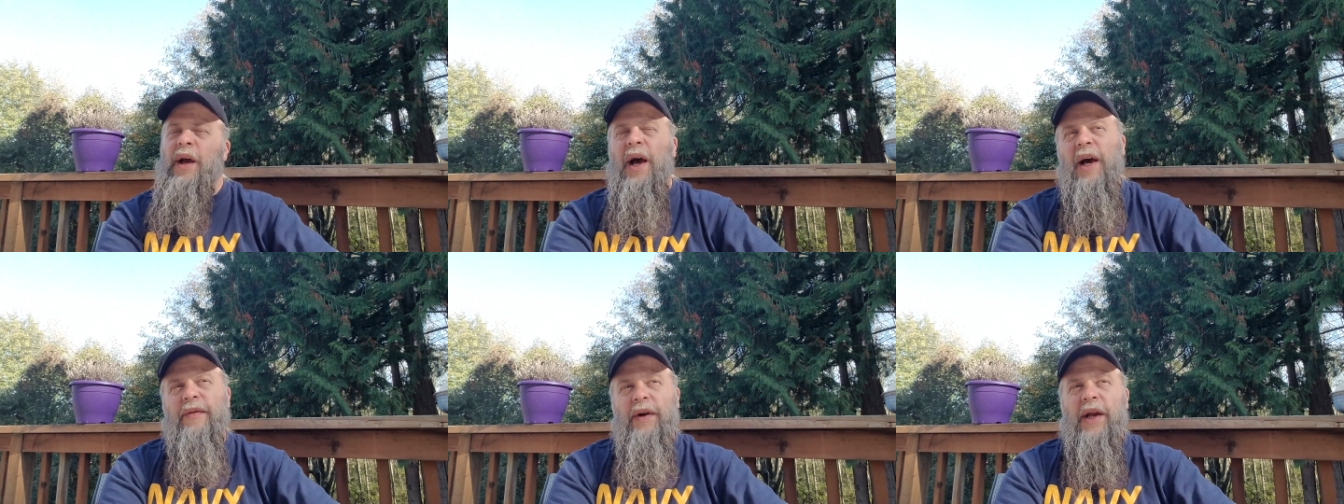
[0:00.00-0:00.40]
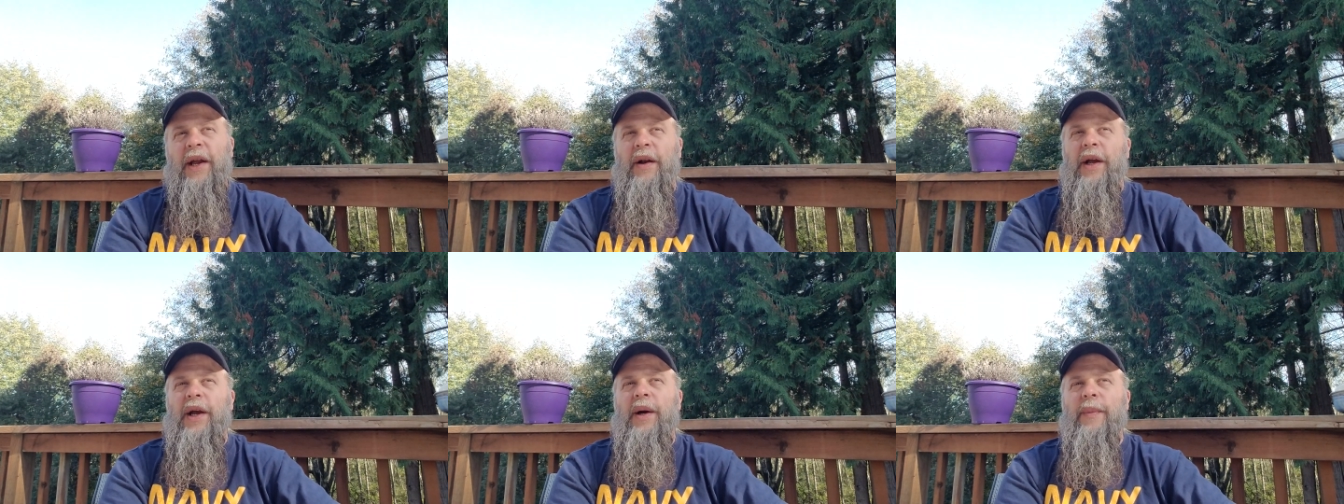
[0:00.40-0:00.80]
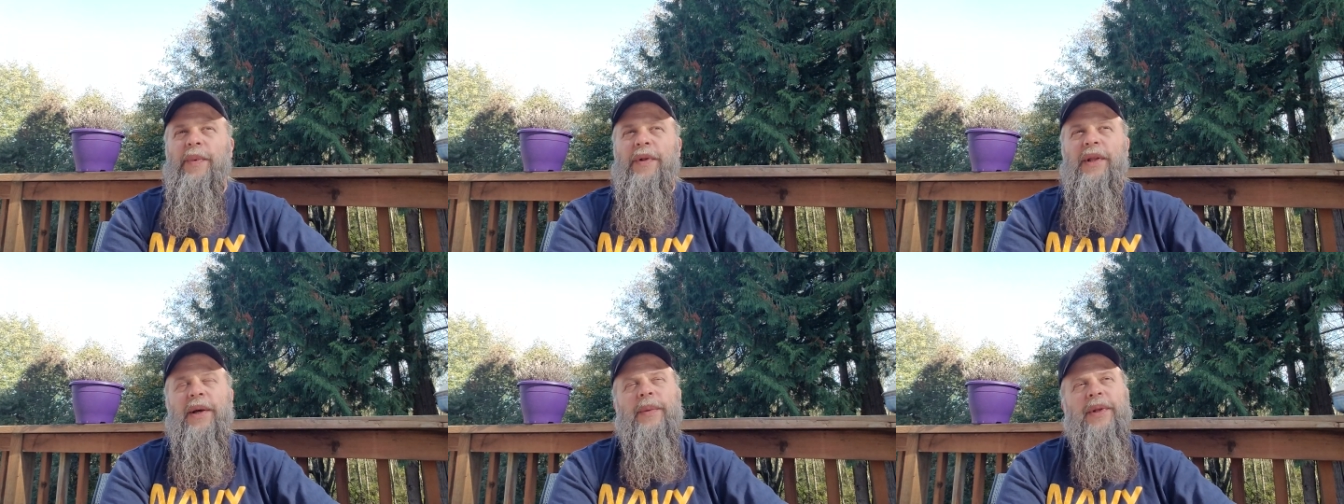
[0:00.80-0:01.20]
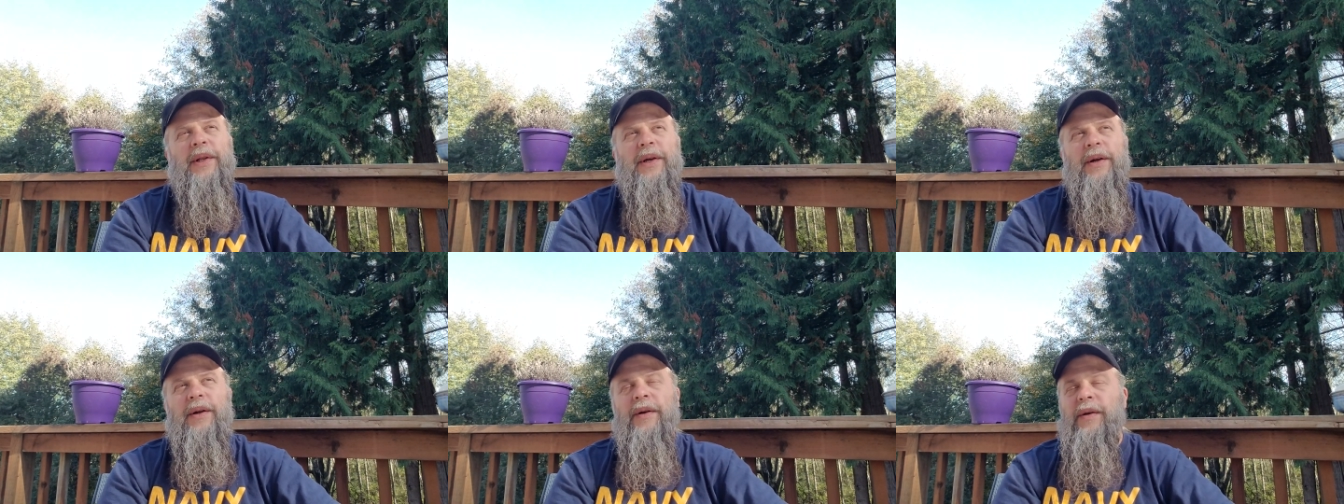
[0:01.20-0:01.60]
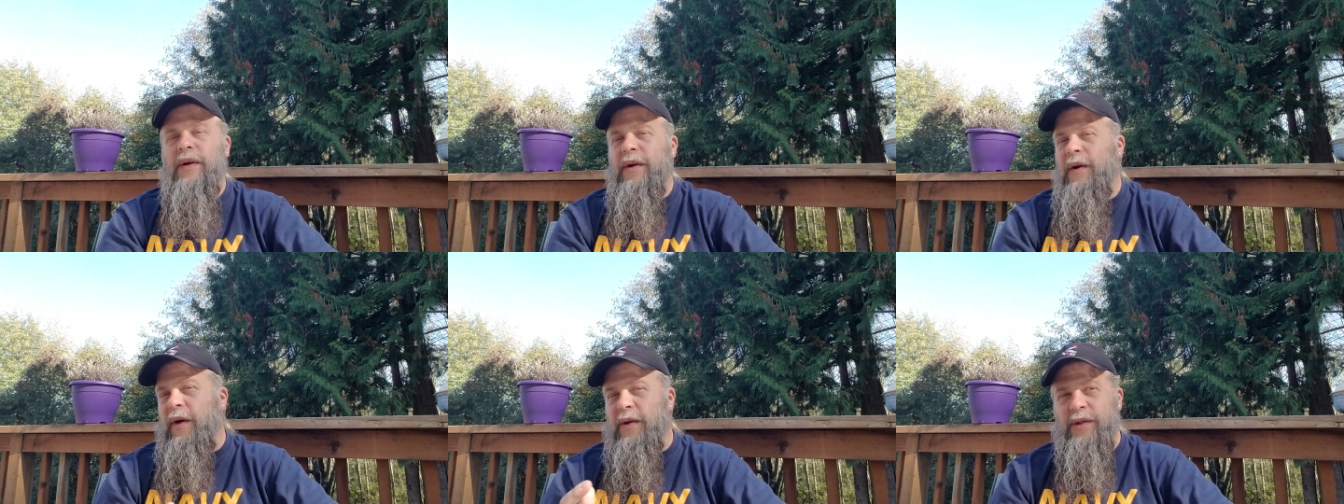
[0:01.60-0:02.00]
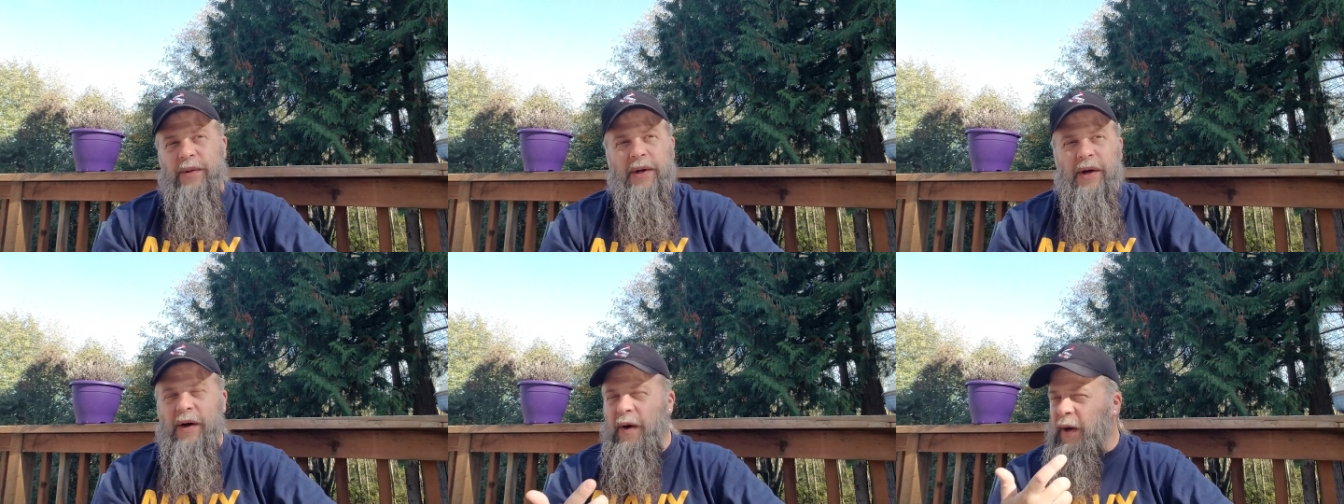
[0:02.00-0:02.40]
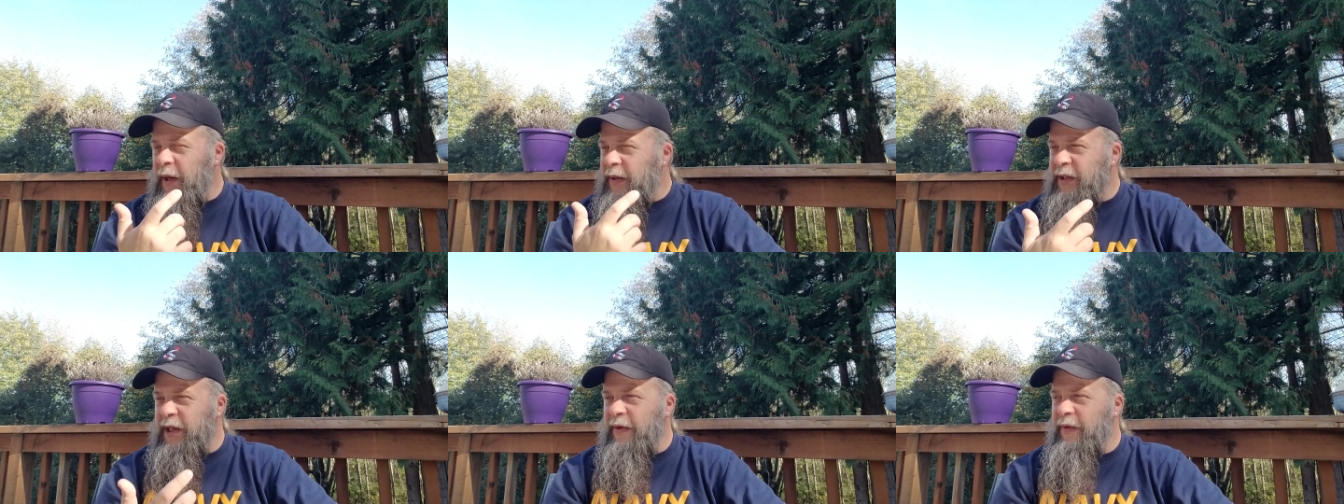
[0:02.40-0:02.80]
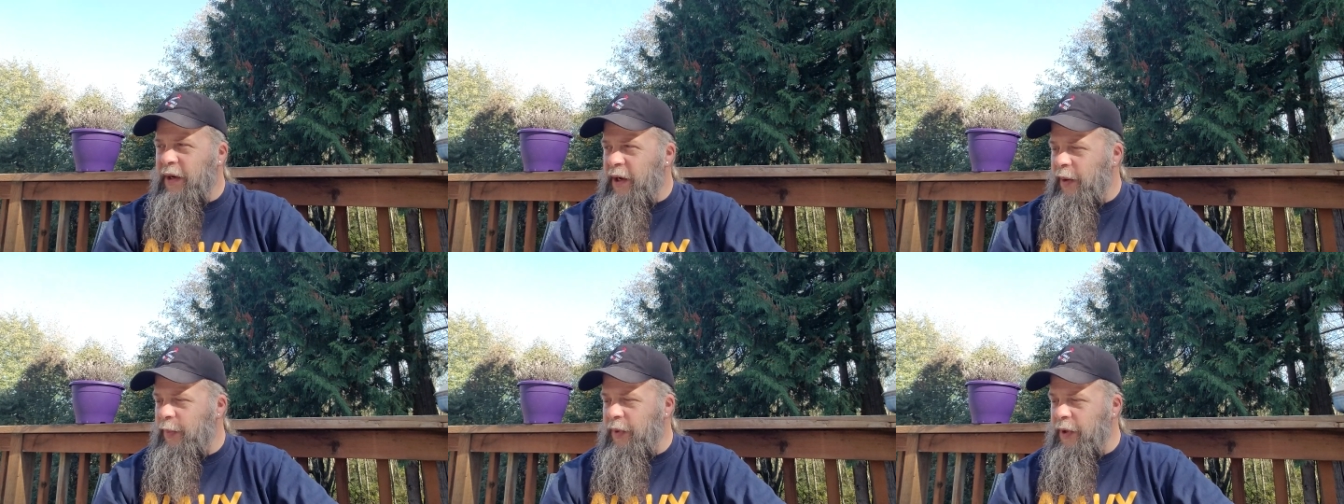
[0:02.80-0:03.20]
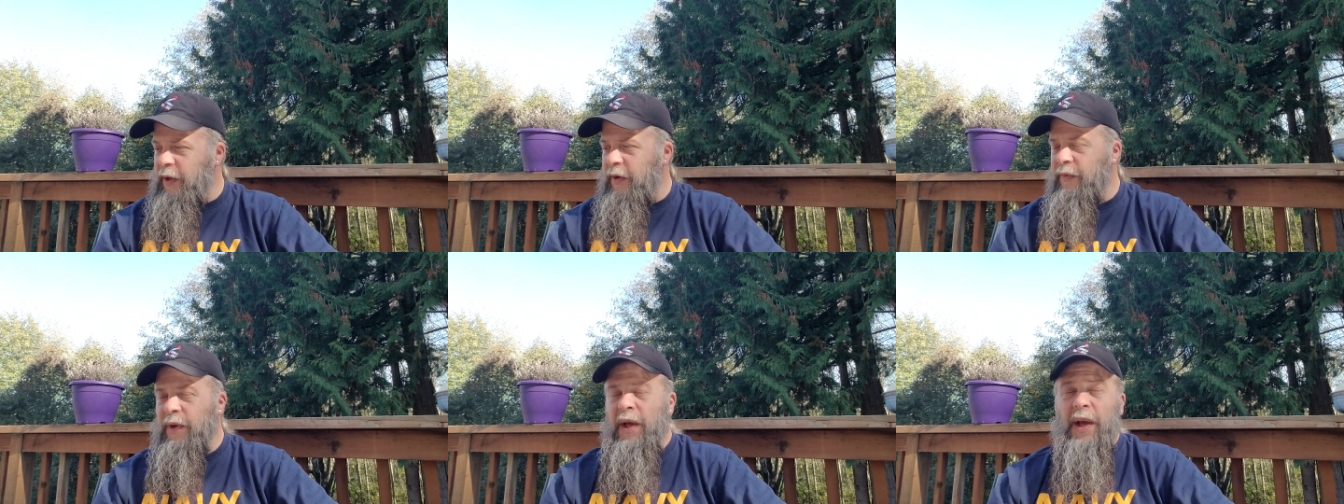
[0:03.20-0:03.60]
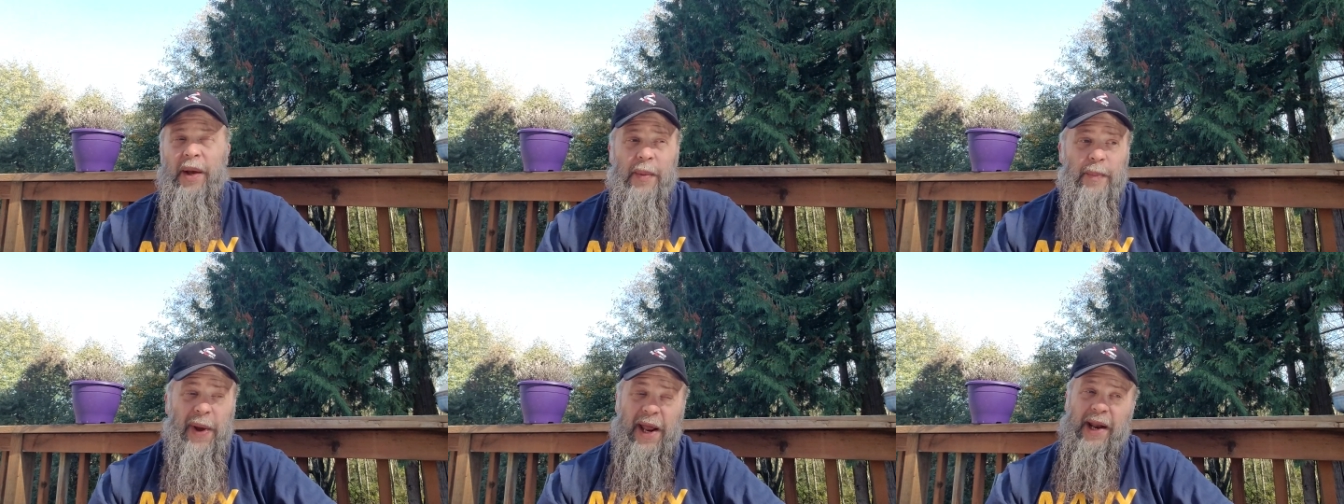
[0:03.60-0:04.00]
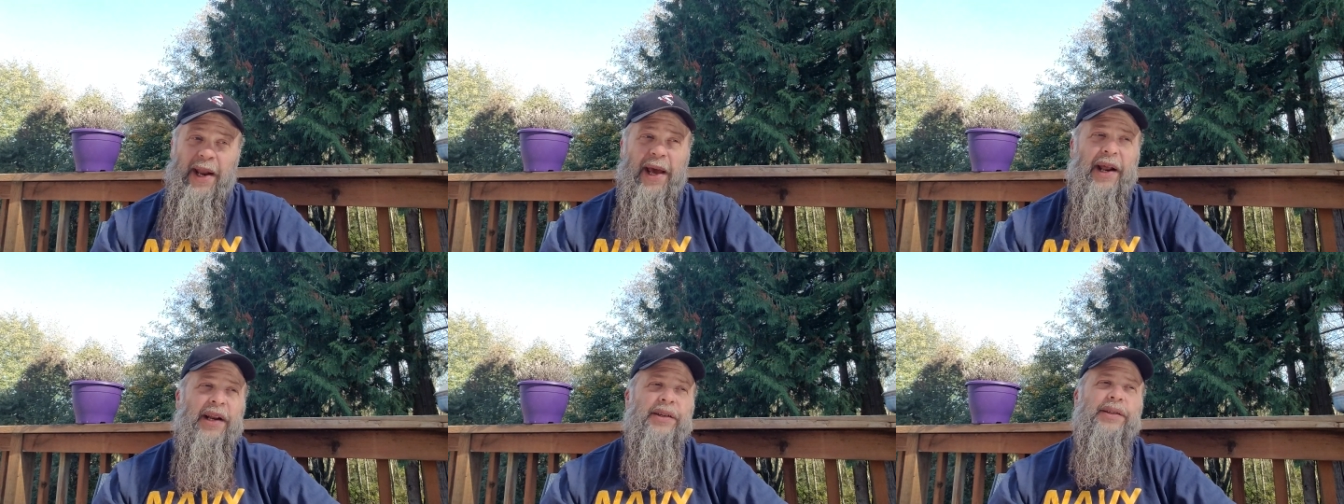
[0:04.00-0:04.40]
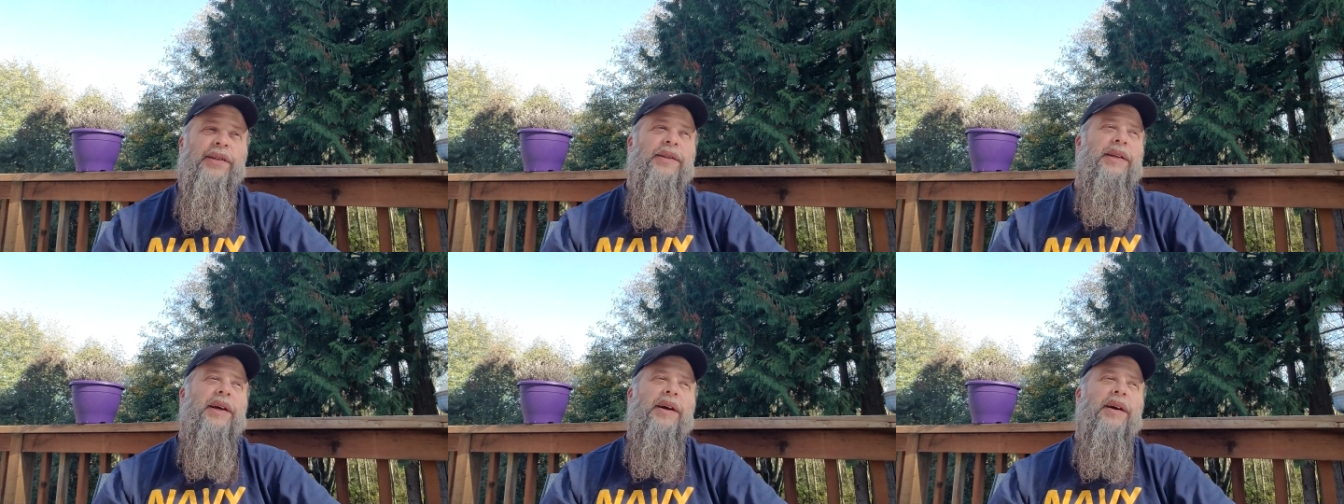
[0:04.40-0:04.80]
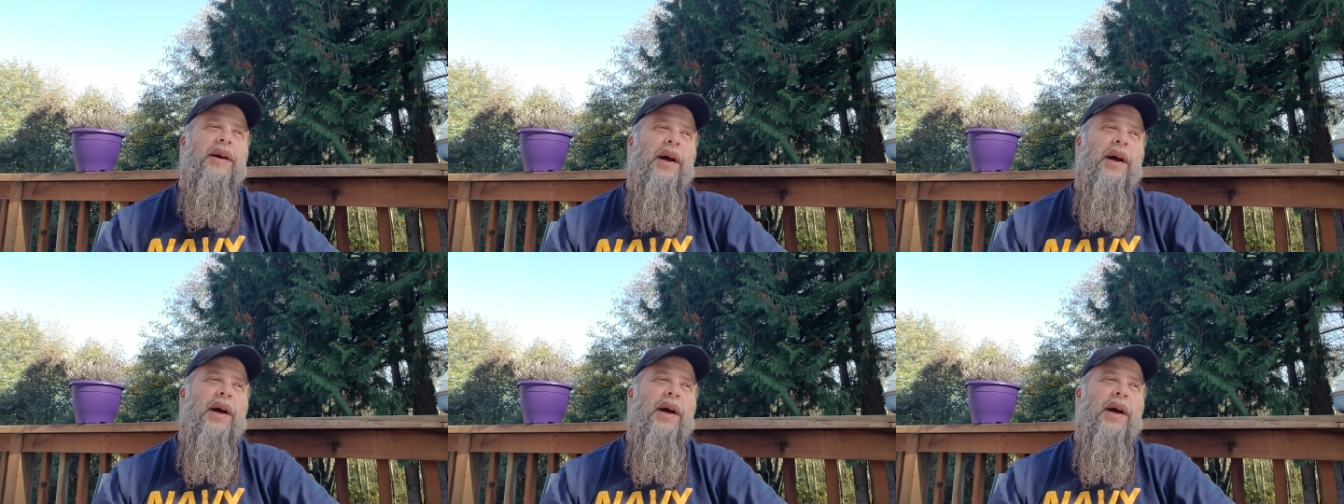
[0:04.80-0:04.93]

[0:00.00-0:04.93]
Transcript: I carry a couple of them in there. Also, I always have a couple of bandanas in there.